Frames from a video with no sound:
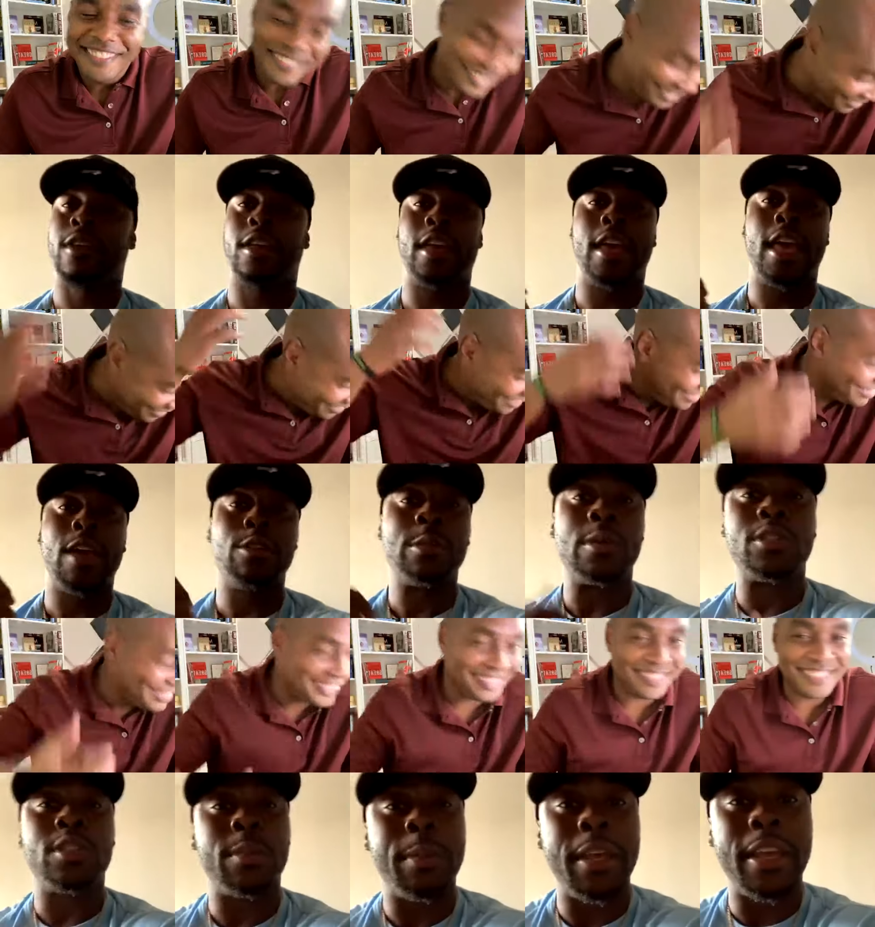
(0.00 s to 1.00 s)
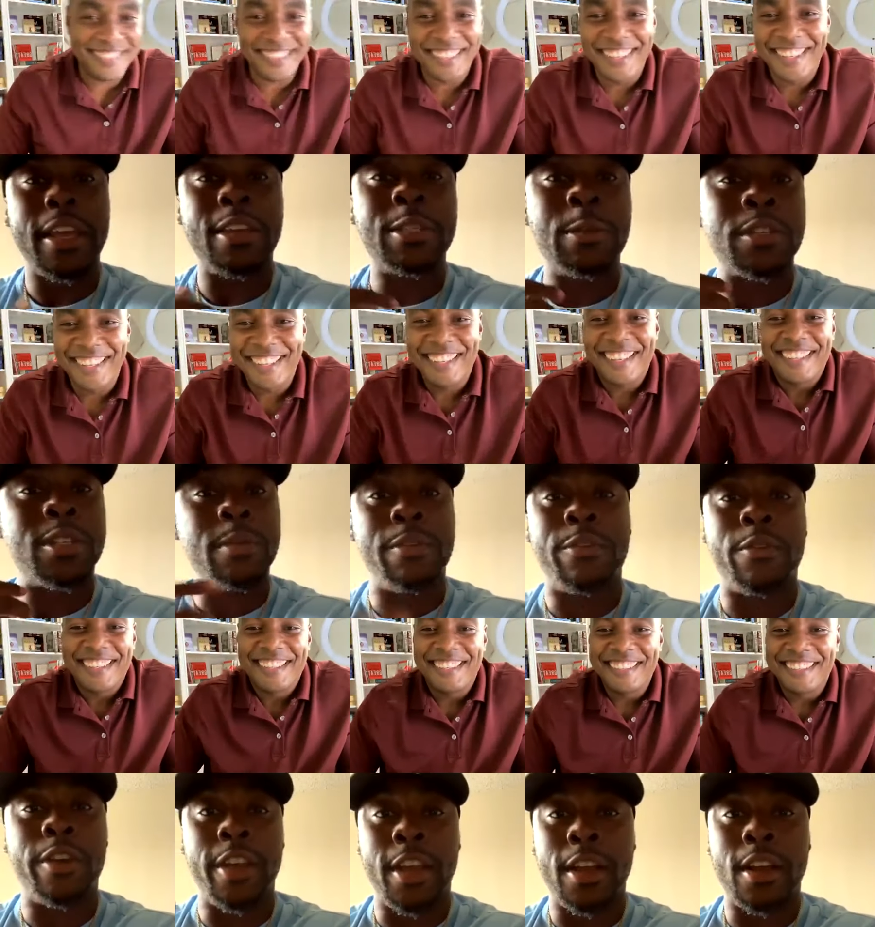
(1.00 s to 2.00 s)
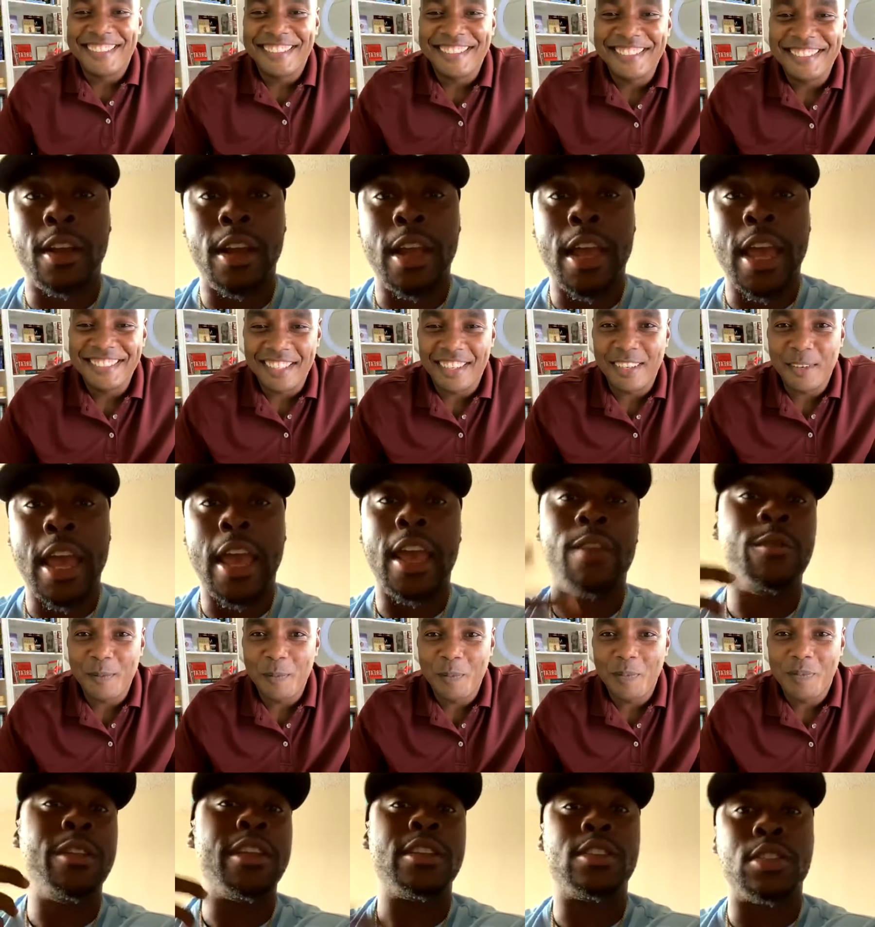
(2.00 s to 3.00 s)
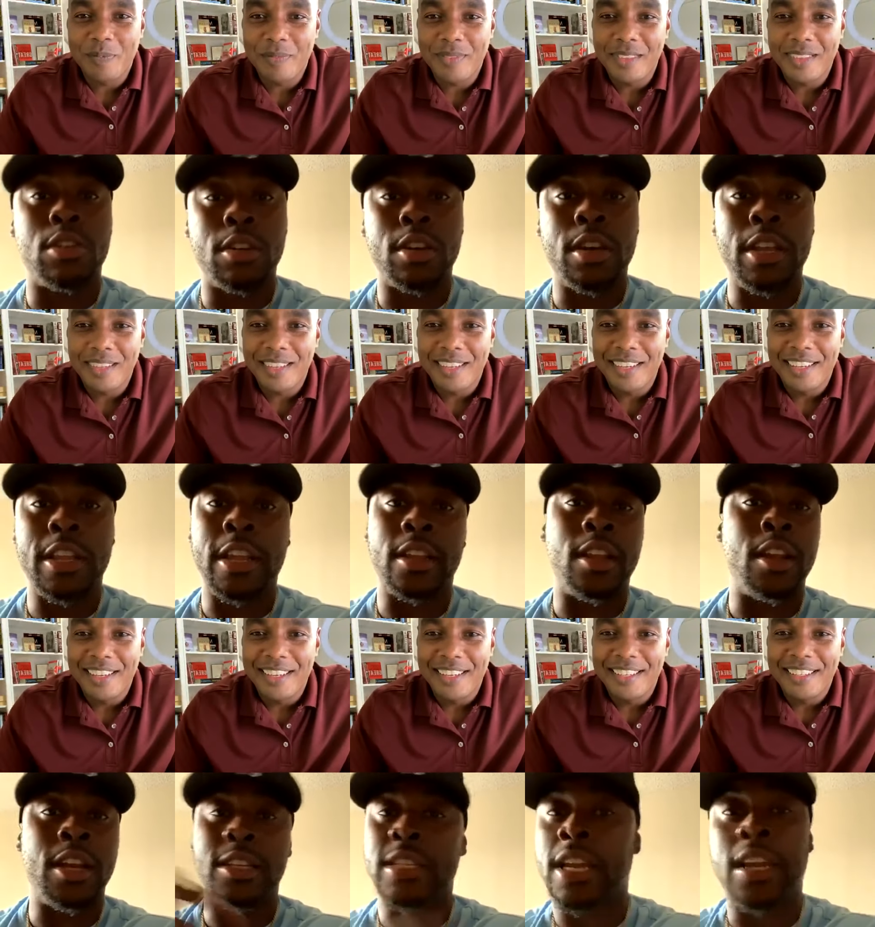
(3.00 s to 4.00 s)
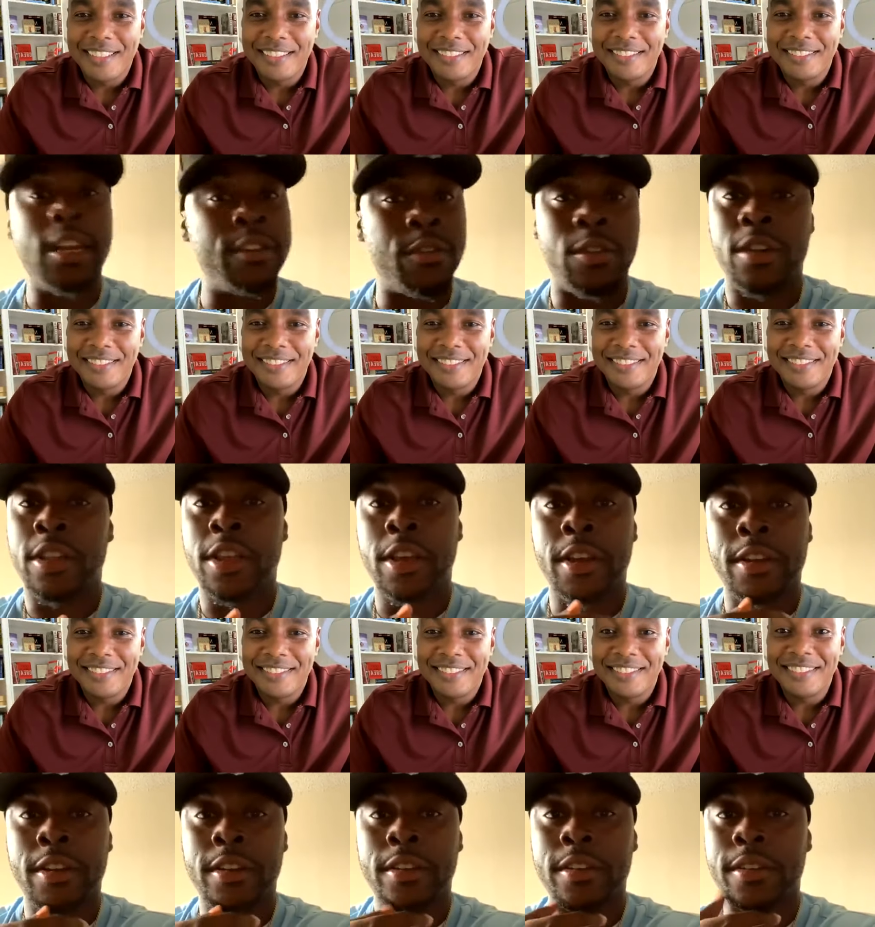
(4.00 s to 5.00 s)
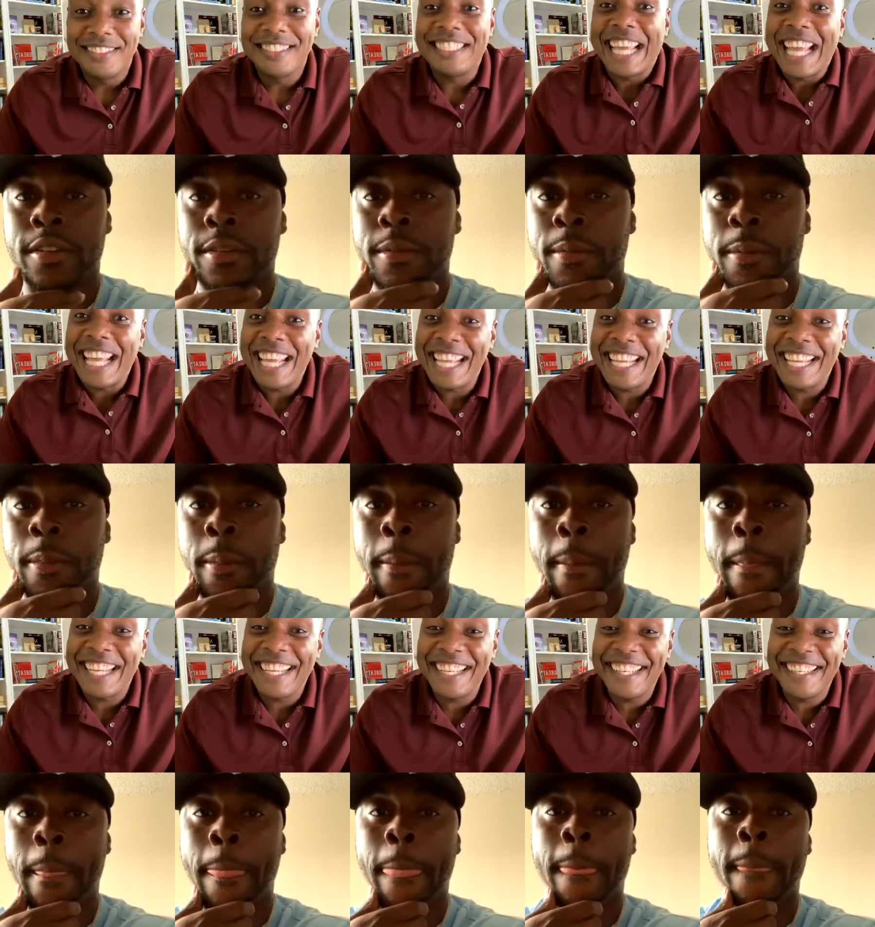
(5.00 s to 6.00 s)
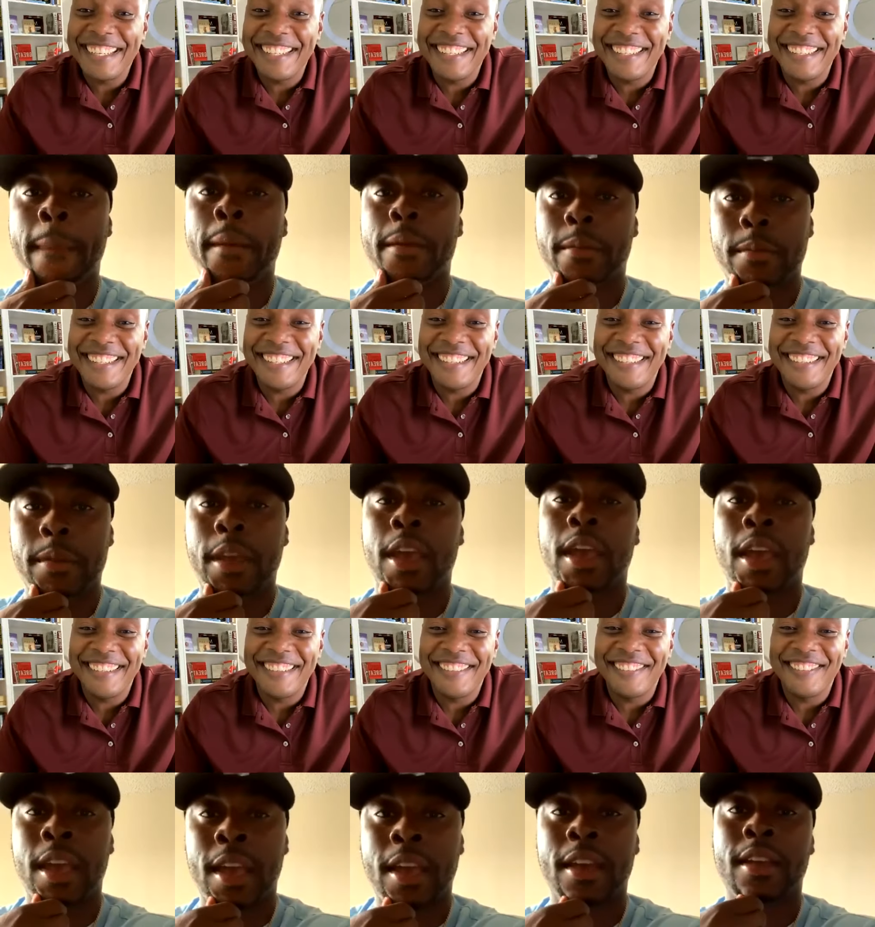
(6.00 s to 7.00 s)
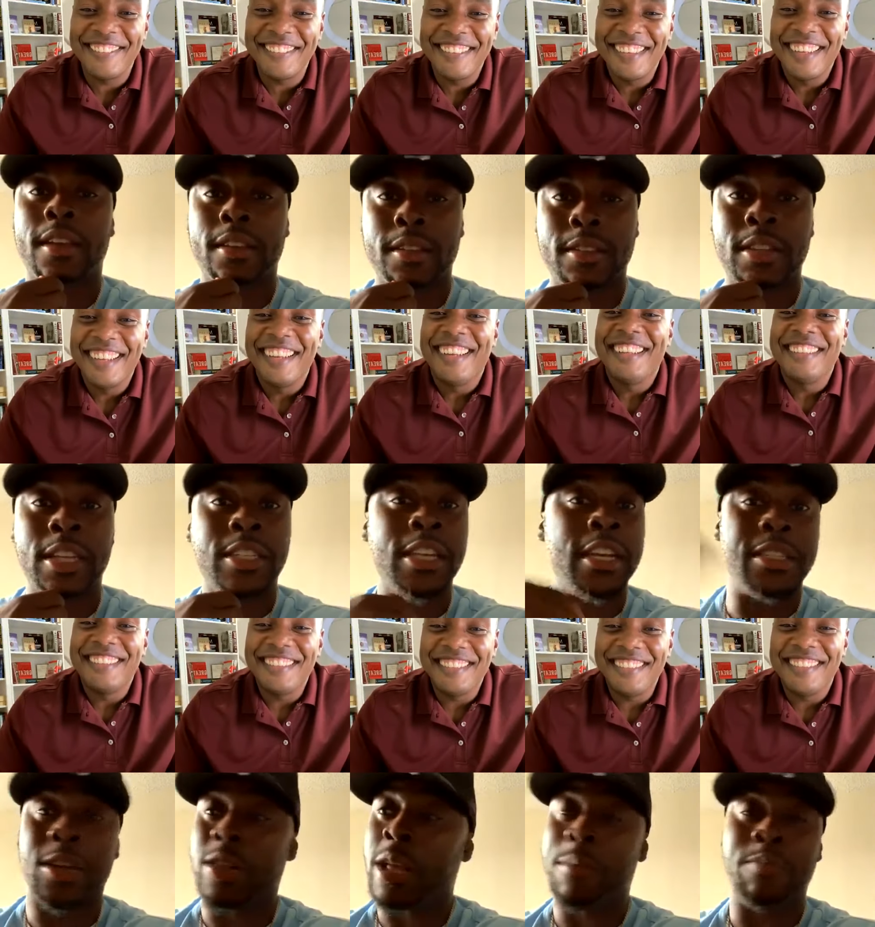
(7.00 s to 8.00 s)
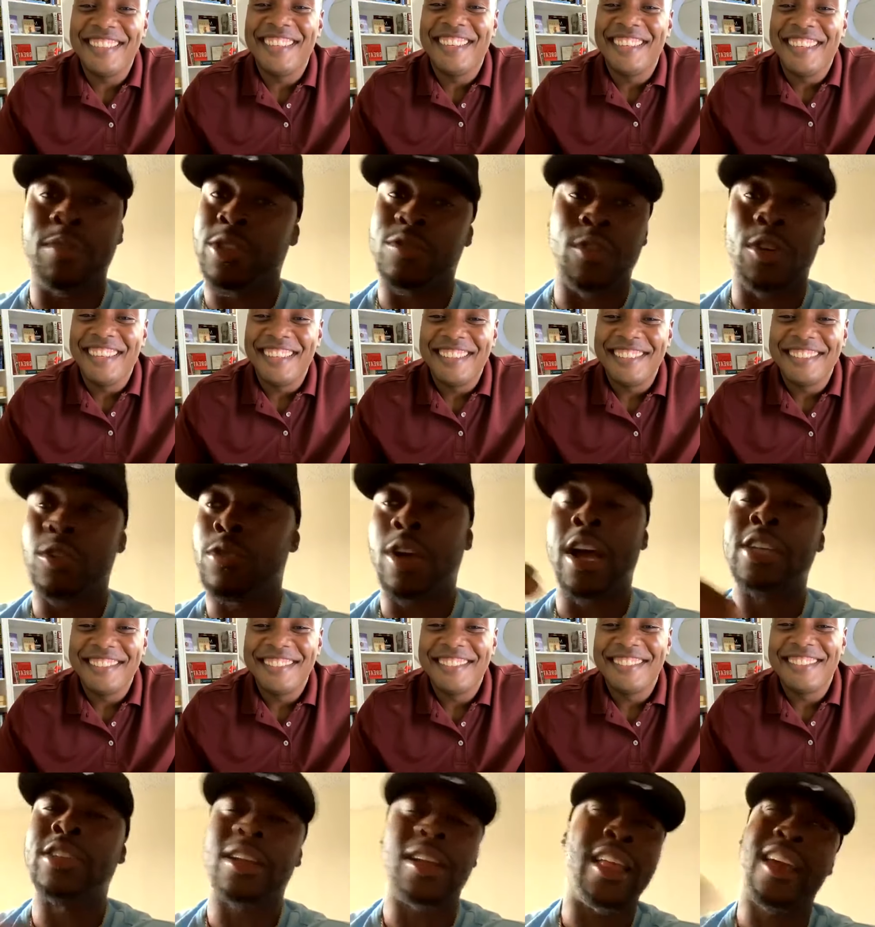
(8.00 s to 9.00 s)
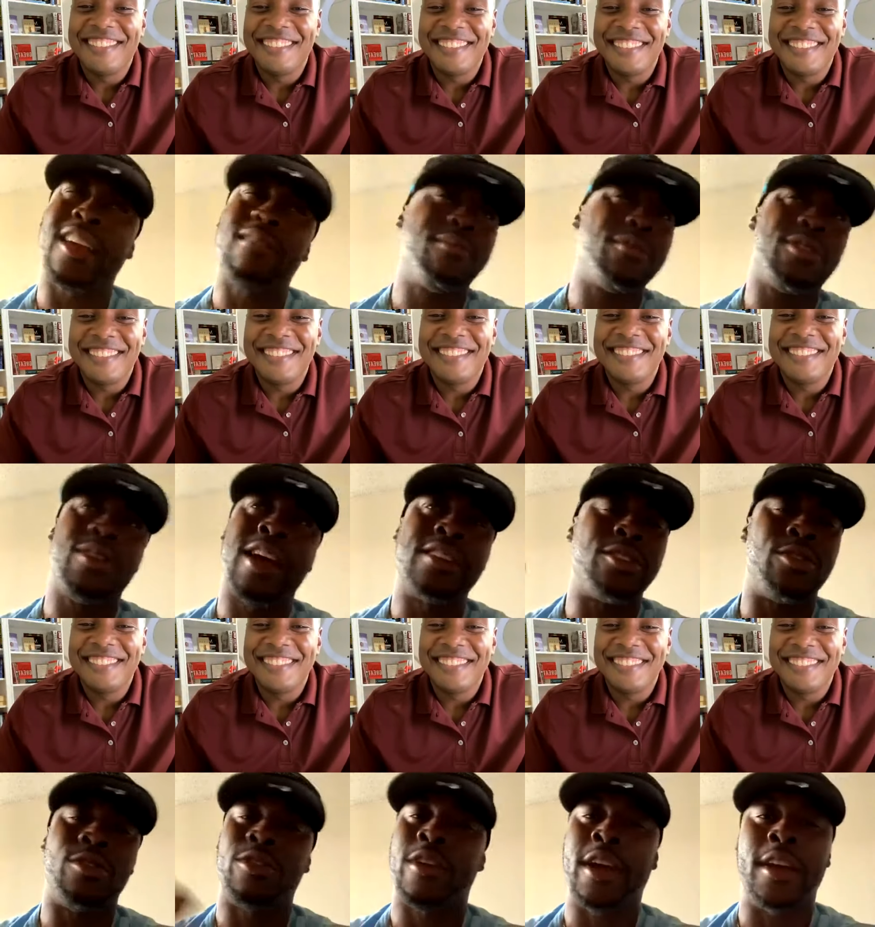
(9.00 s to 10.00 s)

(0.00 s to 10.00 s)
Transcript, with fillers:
Speaker 1: It was supposed to be. It was supposed to be for a year, uh-huh. and we did so good that they extended us for another year. Damn. they changed. They just wrote a new contract. They're like, you guys are doing great